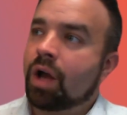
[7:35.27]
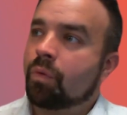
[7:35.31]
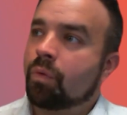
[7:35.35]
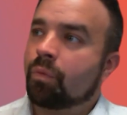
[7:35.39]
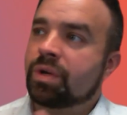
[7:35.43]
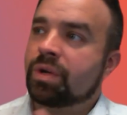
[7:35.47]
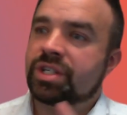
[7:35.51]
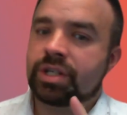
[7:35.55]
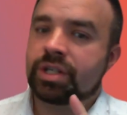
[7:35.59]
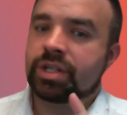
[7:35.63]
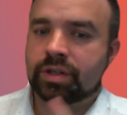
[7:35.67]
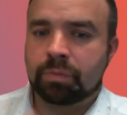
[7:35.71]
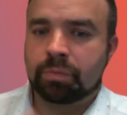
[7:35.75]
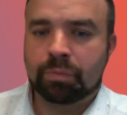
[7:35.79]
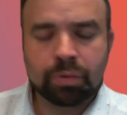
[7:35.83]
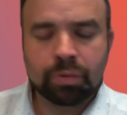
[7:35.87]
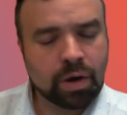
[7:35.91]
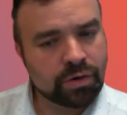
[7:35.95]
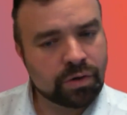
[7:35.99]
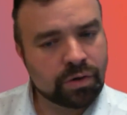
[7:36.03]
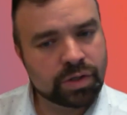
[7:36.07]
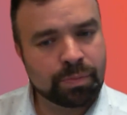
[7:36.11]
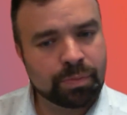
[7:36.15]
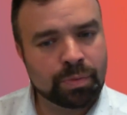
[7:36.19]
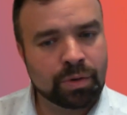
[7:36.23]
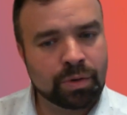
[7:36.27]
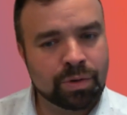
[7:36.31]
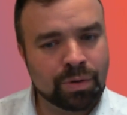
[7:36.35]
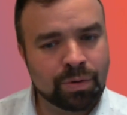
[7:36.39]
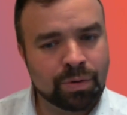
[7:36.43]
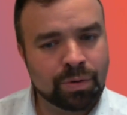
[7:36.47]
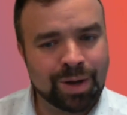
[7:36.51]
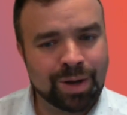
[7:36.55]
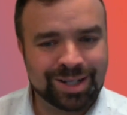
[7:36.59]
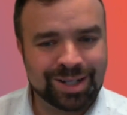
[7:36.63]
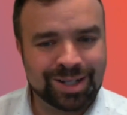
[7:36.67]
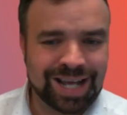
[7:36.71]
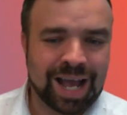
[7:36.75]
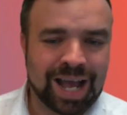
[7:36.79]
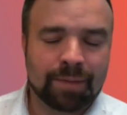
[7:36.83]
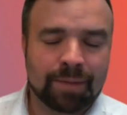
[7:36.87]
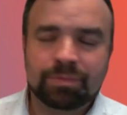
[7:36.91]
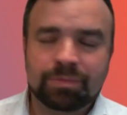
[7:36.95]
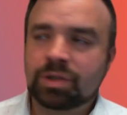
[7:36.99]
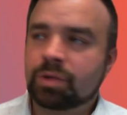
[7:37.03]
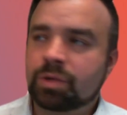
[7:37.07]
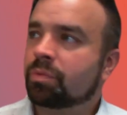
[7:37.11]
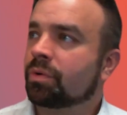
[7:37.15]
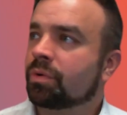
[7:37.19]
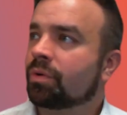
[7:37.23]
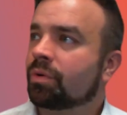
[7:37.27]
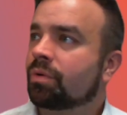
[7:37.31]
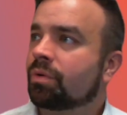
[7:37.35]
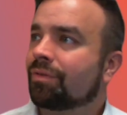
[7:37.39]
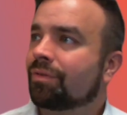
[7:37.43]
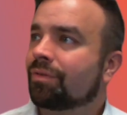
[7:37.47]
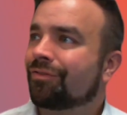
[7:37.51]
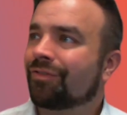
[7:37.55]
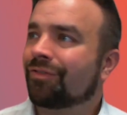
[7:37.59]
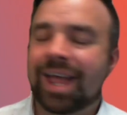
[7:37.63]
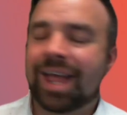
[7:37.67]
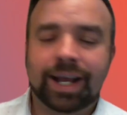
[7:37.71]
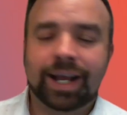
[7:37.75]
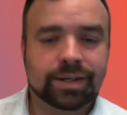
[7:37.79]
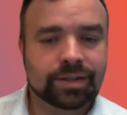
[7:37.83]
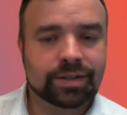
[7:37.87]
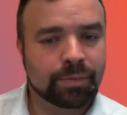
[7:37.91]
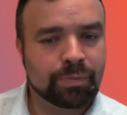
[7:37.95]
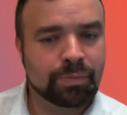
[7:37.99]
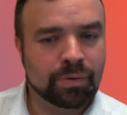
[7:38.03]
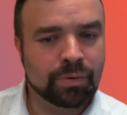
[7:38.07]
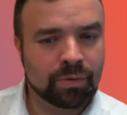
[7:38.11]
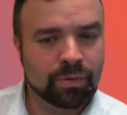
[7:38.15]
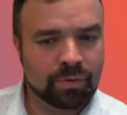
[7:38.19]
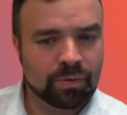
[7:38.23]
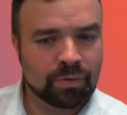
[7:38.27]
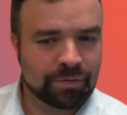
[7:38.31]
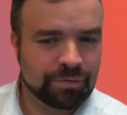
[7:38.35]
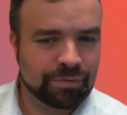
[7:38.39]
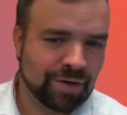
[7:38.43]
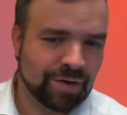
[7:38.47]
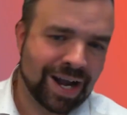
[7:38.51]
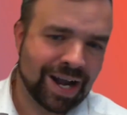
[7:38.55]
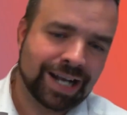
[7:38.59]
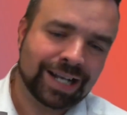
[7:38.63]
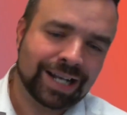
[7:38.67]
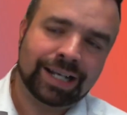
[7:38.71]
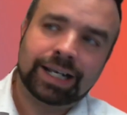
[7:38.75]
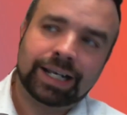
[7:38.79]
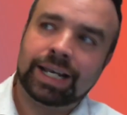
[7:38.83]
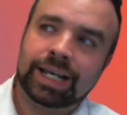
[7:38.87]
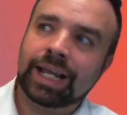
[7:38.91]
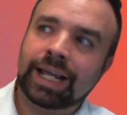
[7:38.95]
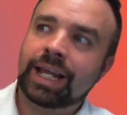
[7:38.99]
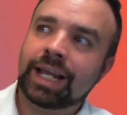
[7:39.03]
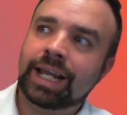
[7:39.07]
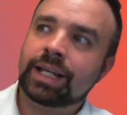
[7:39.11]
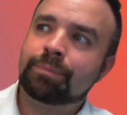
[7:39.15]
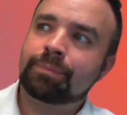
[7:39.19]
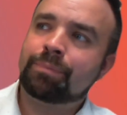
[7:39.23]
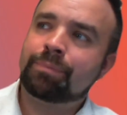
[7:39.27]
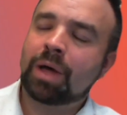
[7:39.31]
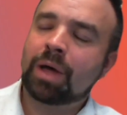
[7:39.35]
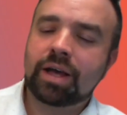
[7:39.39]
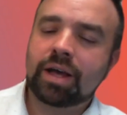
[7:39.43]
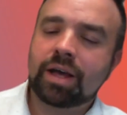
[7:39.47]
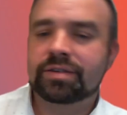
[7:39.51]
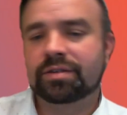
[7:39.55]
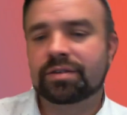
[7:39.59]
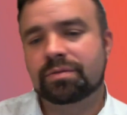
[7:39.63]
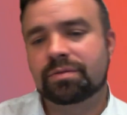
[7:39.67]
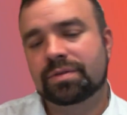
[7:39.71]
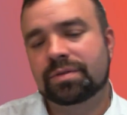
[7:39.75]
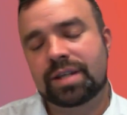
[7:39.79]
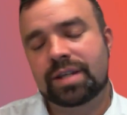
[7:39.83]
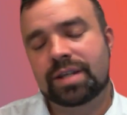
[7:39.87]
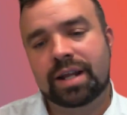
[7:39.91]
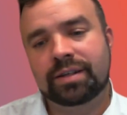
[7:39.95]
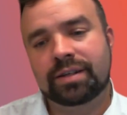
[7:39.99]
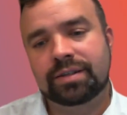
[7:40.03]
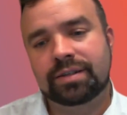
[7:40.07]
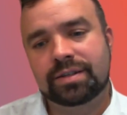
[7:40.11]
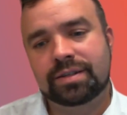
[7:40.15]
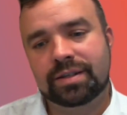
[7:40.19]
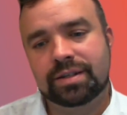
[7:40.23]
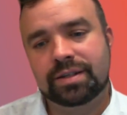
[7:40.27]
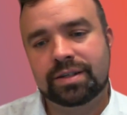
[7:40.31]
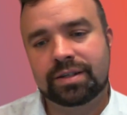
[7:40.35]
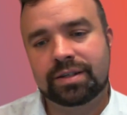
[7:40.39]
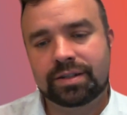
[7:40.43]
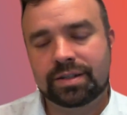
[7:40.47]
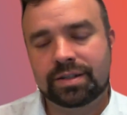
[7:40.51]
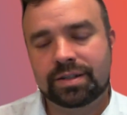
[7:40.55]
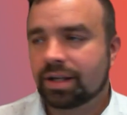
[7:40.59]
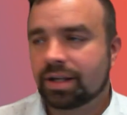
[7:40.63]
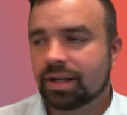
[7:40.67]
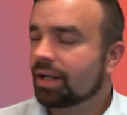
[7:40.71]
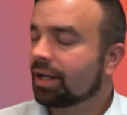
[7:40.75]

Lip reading: which is approachable, adaptable, flexible, friendly, personal-centered,